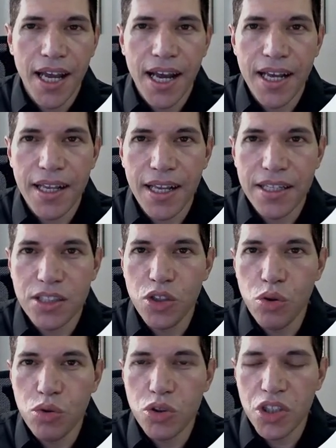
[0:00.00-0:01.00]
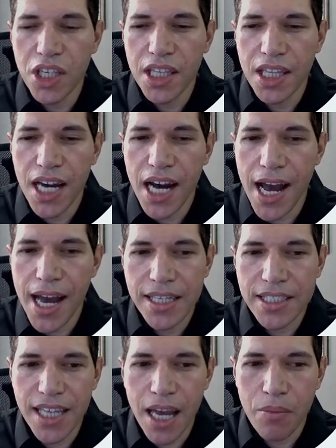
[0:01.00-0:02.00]
it's usually the
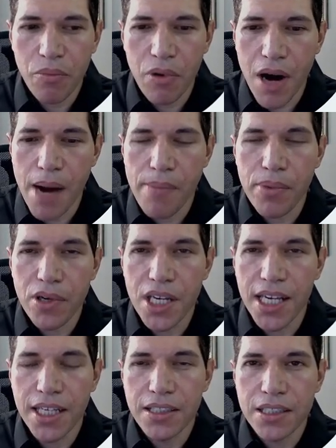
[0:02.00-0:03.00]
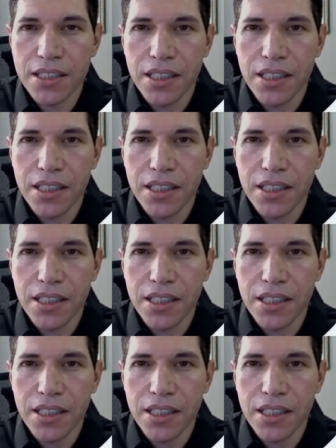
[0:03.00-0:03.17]
highest end properties,